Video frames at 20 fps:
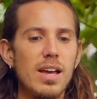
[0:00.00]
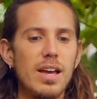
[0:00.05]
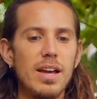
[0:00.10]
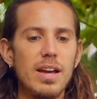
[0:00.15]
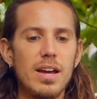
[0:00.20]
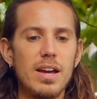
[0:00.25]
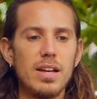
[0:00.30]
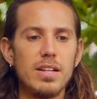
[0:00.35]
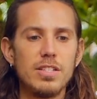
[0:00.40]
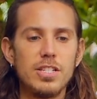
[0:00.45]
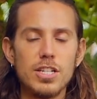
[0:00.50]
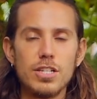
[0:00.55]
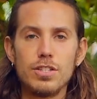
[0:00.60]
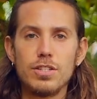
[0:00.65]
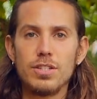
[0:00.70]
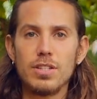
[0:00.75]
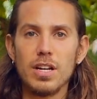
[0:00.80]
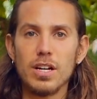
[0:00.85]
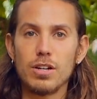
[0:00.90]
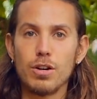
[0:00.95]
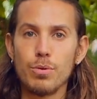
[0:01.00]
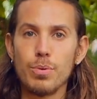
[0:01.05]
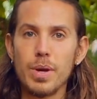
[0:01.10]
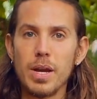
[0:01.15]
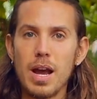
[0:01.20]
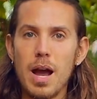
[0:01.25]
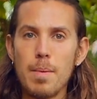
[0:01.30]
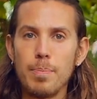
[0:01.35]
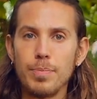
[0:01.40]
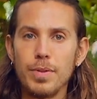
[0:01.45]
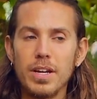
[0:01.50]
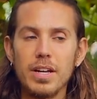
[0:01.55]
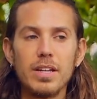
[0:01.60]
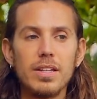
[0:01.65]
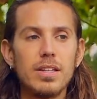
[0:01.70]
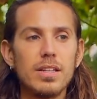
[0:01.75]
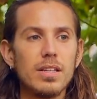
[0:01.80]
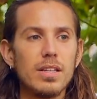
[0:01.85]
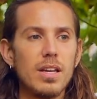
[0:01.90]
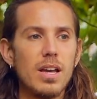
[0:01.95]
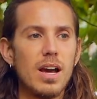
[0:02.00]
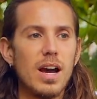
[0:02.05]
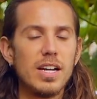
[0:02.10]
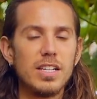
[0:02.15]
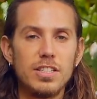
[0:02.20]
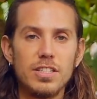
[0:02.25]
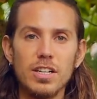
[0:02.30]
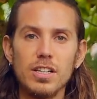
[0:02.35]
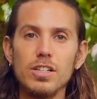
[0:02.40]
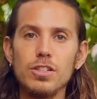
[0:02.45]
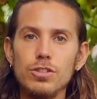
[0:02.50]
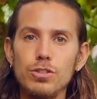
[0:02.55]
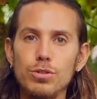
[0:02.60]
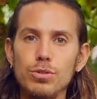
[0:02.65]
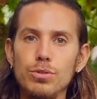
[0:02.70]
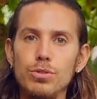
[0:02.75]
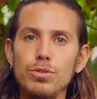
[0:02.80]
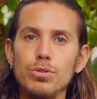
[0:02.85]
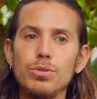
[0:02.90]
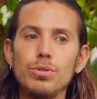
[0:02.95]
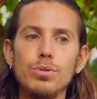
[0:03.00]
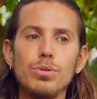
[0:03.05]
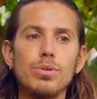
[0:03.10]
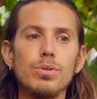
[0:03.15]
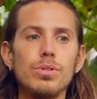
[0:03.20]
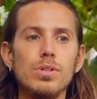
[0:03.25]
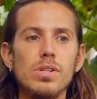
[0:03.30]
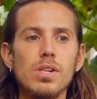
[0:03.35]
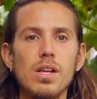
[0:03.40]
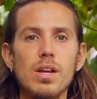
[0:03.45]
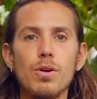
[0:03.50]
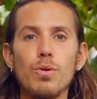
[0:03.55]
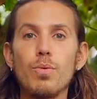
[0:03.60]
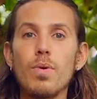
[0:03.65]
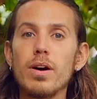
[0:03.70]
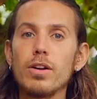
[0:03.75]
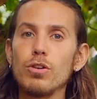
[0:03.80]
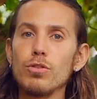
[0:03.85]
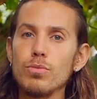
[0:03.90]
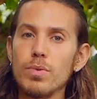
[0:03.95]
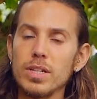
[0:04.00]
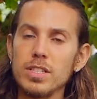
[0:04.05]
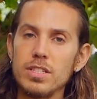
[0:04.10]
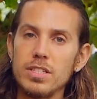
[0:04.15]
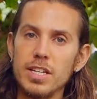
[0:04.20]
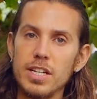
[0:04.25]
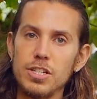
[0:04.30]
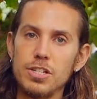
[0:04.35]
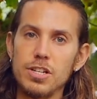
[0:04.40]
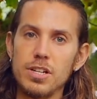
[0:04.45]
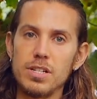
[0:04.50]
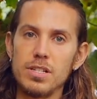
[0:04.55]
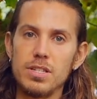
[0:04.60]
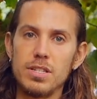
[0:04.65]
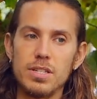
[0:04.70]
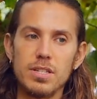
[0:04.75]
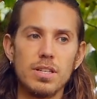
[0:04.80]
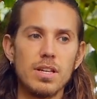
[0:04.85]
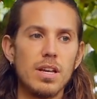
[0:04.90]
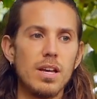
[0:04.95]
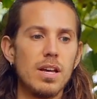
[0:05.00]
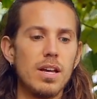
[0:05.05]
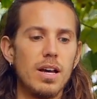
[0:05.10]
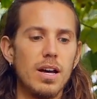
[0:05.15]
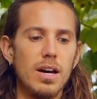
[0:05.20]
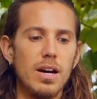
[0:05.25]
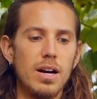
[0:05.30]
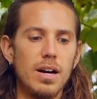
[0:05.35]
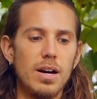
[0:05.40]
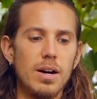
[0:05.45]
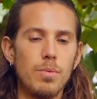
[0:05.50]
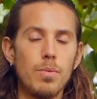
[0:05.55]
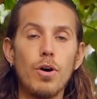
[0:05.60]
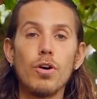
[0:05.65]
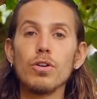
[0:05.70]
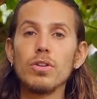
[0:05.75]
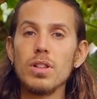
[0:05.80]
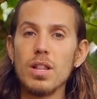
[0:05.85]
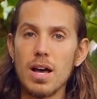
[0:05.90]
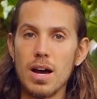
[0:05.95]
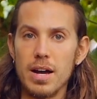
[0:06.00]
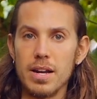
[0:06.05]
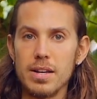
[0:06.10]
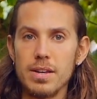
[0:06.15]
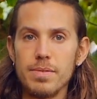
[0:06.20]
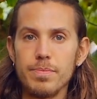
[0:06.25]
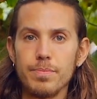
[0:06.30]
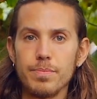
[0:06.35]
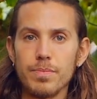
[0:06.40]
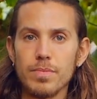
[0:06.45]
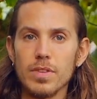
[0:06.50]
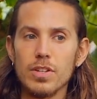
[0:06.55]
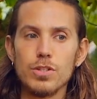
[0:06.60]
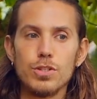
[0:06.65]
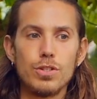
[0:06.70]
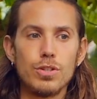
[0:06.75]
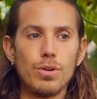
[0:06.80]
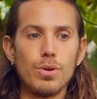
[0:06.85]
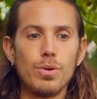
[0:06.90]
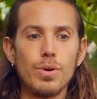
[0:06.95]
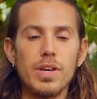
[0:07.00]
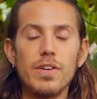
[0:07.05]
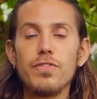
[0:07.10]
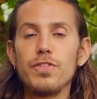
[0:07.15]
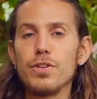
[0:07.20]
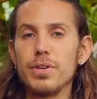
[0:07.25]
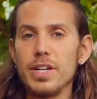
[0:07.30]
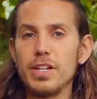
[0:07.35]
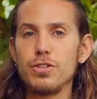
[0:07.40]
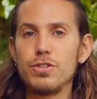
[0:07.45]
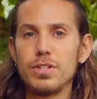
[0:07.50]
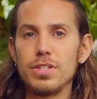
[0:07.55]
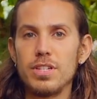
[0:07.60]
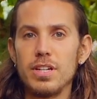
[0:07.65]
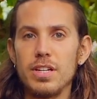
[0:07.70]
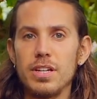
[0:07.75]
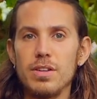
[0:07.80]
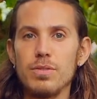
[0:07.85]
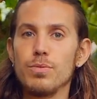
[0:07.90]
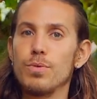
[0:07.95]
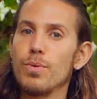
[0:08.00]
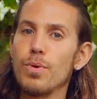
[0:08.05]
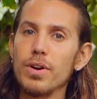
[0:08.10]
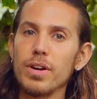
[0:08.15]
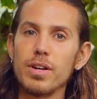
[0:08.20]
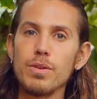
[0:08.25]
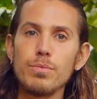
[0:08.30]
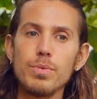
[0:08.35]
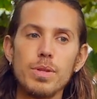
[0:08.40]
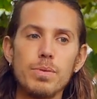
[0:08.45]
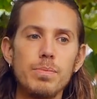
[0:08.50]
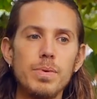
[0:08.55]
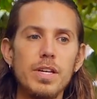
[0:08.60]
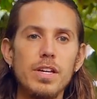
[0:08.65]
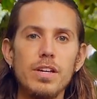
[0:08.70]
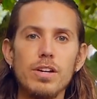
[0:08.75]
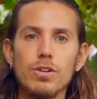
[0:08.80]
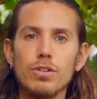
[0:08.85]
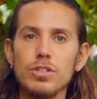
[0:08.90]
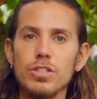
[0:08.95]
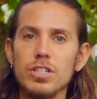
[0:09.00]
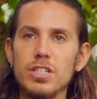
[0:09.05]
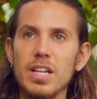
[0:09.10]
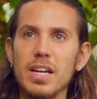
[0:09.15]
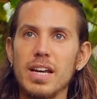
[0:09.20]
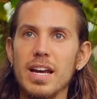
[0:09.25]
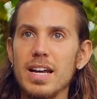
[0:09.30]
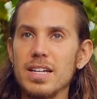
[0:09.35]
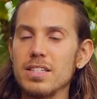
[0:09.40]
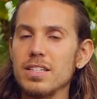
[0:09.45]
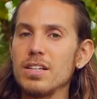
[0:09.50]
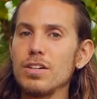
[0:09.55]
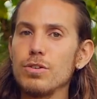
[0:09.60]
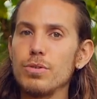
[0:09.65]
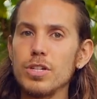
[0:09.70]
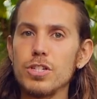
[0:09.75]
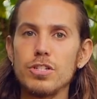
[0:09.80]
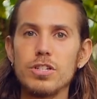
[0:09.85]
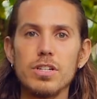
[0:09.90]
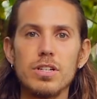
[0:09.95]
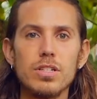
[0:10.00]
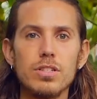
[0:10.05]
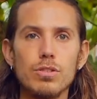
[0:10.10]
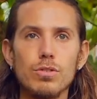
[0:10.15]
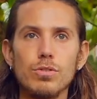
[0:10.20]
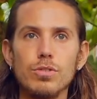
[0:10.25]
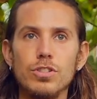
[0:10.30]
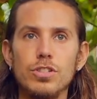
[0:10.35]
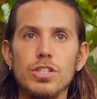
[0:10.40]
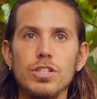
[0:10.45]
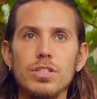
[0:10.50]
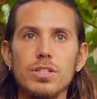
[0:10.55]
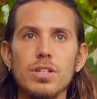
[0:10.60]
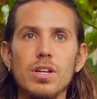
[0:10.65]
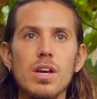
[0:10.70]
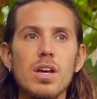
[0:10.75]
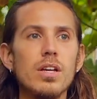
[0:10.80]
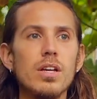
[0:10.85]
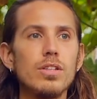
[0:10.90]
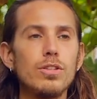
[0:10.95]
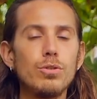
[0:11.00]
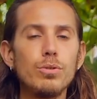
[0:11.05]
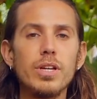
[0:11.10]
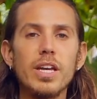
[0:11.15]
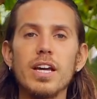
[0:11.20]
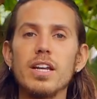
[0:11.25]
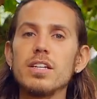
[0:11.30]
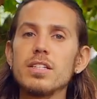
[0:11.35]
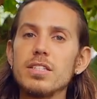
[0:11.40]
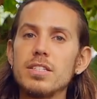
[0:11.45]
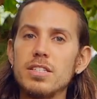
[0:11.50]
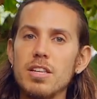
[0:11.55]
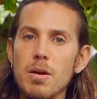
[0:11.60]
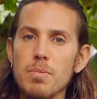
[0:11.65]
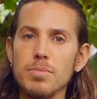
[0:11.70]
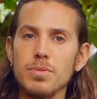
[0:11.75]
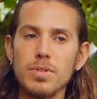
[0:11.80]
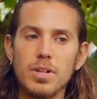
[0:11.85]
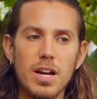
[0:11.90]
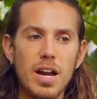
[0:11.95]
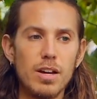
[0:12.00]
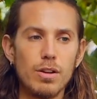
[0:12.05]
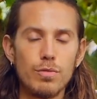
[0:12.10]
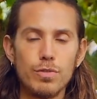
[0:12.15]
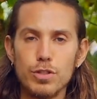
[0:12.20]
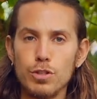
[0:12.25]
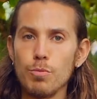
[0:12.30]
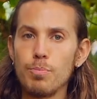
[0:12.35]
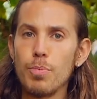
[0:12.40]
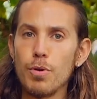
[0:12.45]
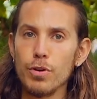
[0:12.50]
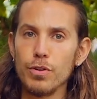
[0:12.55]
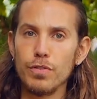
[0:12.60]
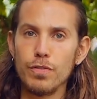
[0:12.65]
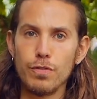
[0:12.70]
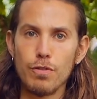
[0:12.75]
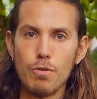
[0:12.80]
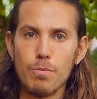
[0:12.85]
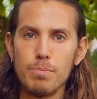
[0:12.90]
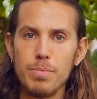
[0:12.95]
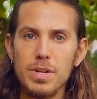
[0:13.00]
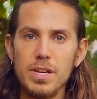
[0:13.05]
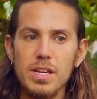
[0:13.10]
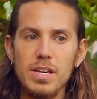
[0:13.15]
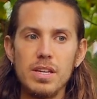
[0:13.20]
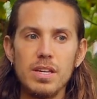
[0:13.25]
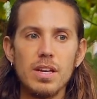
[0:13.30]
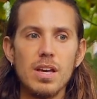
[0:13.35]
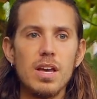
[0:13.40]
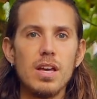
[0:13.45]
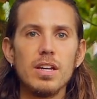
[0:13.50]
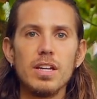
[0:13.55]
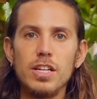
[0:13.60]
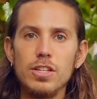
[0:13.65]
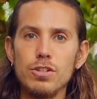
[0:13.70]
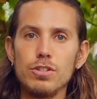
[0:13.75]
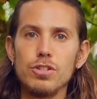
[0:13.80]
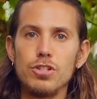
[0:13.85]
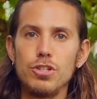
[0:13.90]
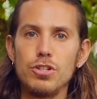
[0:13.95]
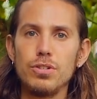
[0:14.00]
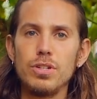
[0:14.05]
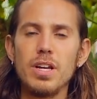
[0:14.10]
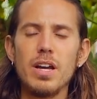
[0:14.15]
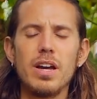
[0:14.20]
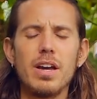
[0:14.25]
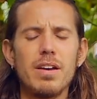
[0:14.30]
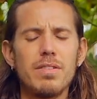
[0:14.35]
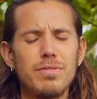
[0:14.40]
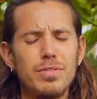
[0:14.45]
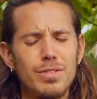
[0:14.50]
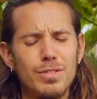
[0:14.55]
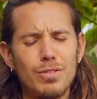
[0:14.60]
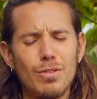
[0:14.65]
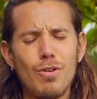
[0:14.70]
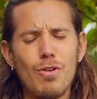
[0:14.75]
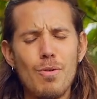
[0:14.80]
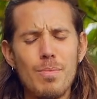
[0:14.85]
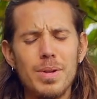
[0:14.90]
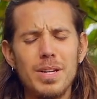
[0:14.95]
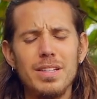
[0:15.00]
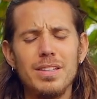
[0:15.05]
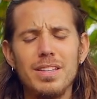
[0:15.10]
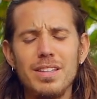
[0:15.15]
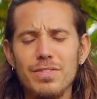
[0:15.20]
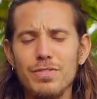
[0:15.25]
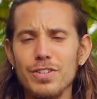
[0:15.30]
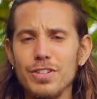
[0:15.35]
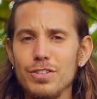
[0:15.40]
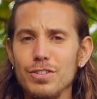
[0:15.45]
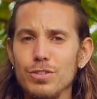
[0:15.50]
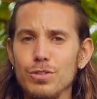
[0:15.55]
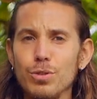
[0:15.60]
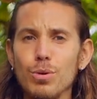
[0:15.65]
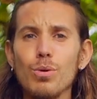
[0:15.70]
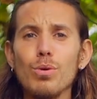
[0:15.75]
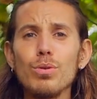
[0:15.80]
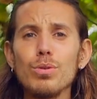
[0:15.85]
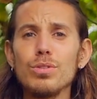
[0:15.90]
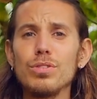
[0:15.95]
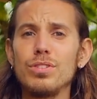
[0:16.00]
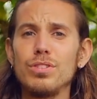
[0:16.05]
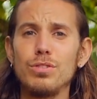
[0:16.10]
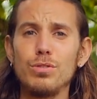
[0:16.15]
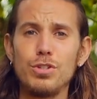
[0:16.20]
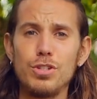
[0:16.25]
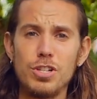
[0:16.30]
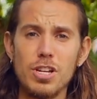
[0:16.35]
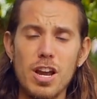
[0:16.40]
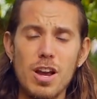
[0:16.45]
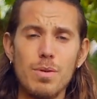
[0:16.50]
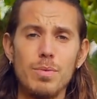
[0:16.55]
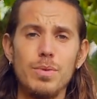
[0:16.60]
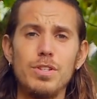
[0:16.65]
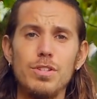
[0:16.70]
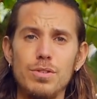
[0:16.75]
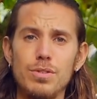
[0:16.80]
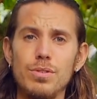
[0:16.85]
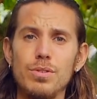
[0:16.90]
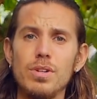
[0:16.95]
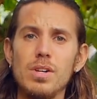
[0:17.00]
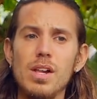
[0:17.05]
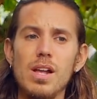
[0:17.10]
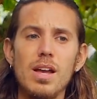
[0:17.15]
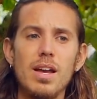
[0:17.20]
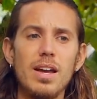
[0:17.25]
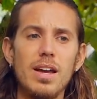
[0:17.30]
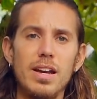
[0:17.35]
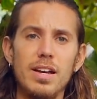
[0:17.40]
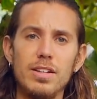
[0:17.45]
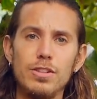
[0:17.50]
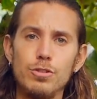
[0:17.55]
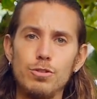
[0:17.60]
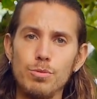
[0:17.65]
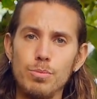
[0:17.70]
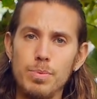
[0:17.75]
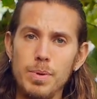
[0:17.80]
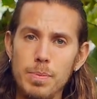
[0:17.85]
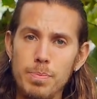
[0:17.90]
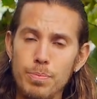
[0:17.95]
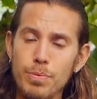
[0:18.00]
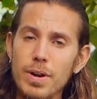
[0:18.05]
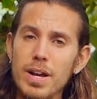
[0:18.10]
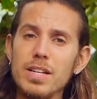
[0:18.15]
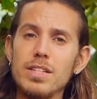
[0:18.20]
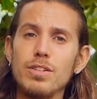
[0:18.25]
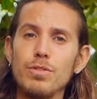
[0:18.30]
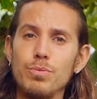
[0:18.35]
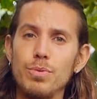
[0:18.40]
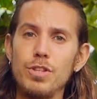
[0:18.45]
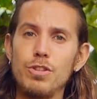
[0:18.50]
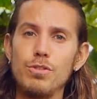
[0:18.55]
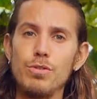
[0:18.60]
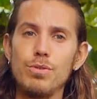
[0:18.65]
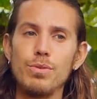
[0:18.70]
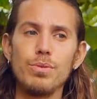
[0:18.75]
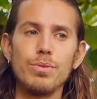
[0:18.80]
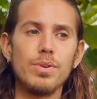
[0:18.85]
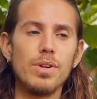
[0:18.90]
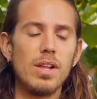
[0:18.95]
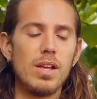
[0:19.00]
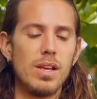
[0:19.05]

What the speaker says: And just a quick update, I started to do one-on-one sessions online. So if you're interested in working with me or just like asking questions or just to get some kind of a support from me in your journey, I have so many different tools to share with you and to be present with you.